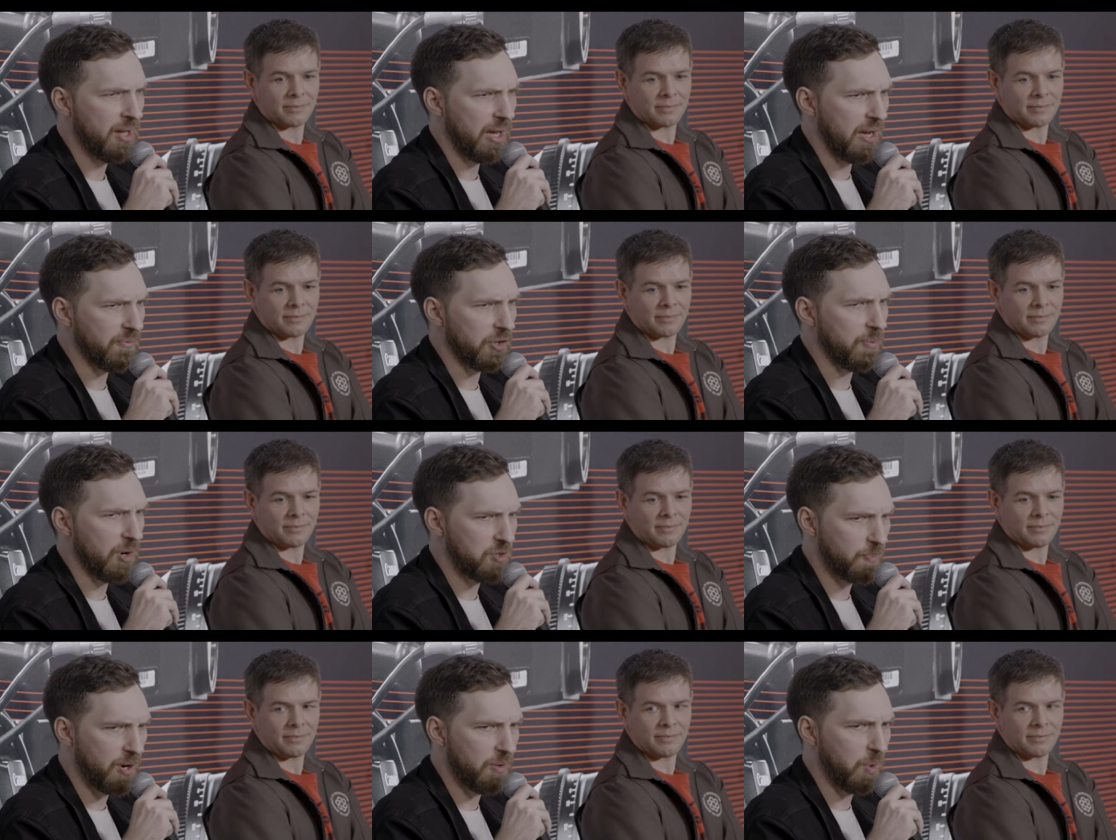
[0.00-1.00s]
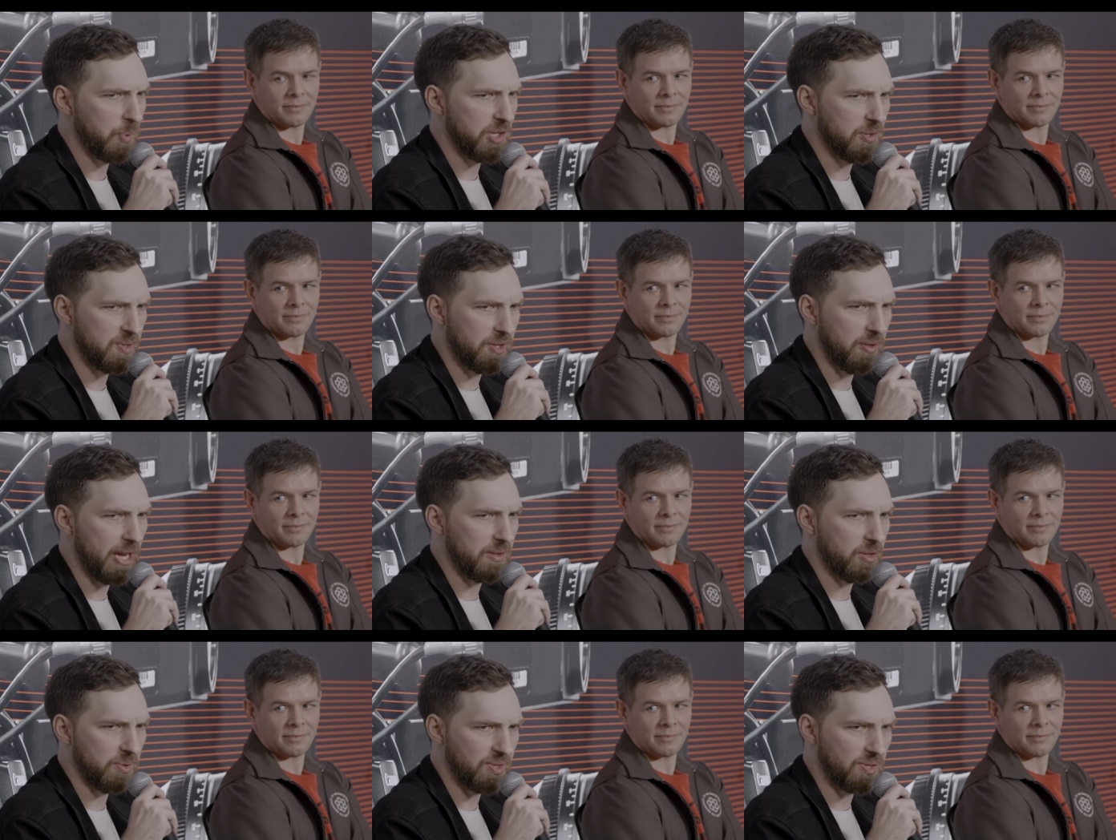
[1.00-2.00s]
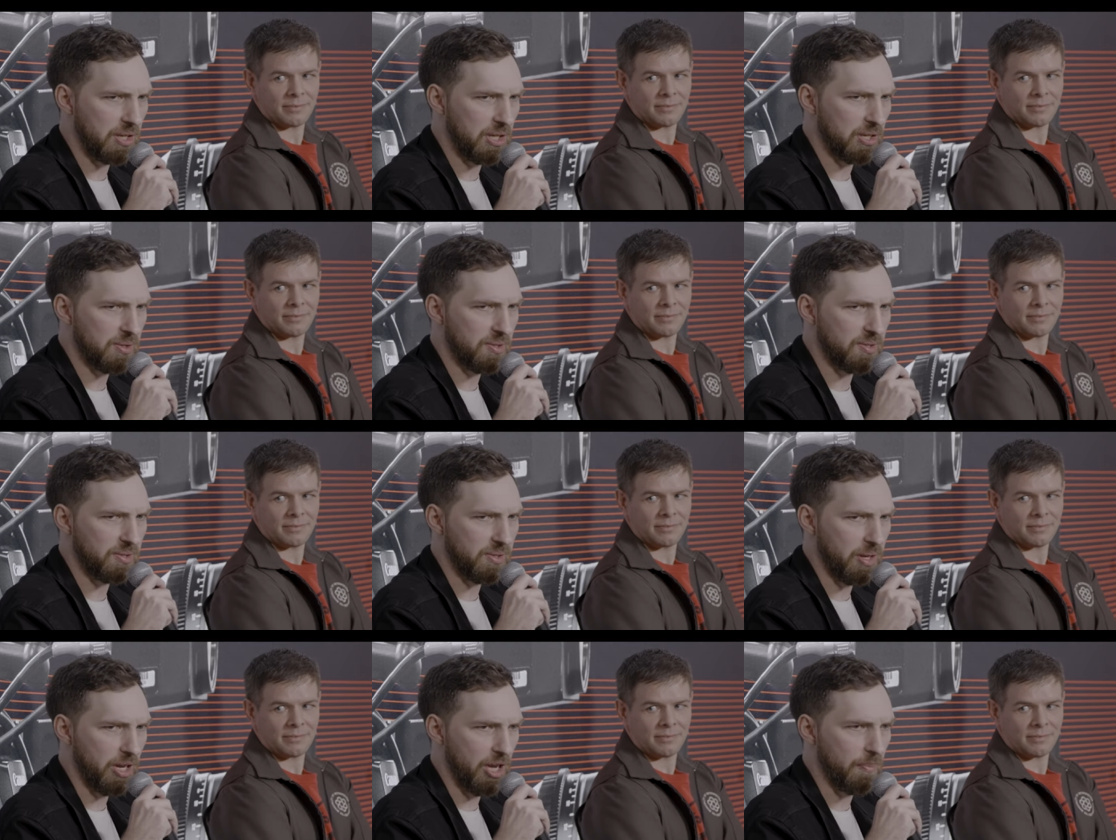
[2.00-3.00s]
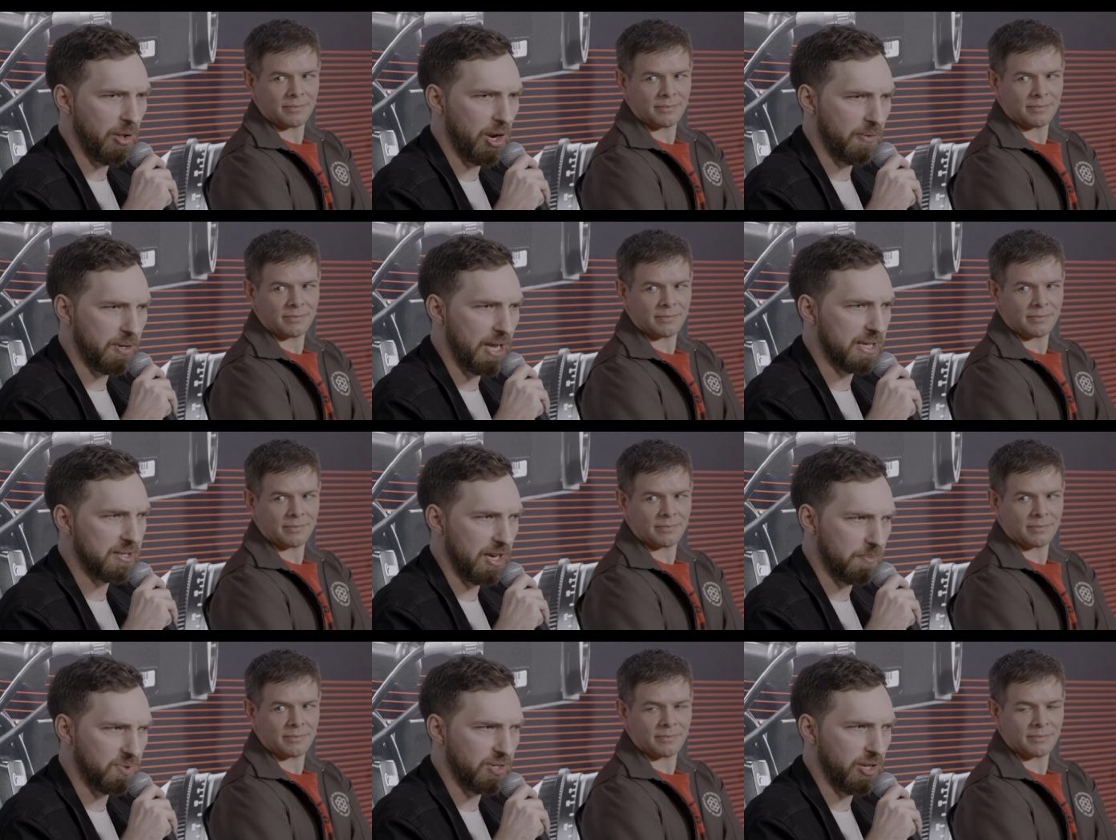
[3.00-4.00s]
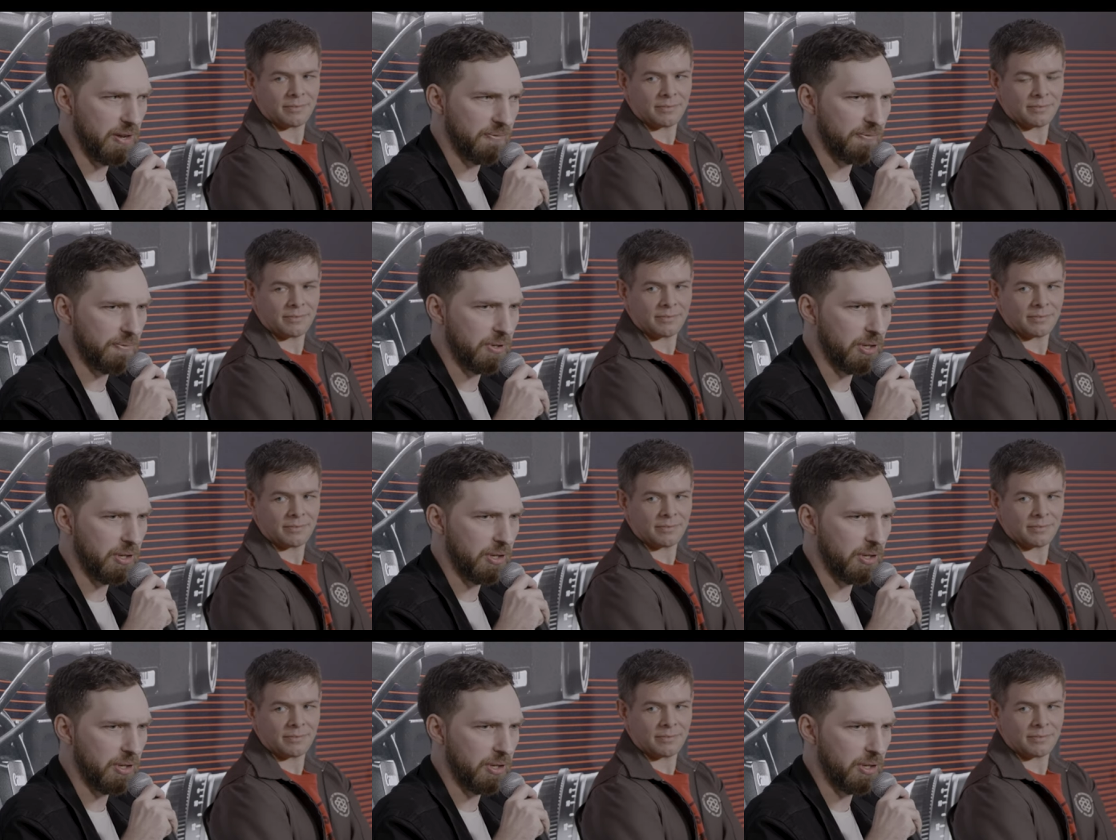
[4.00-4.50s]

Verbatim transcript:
Speaker 1: And for the most part, what we used to light those scenes, a lot of the nighttime stuff,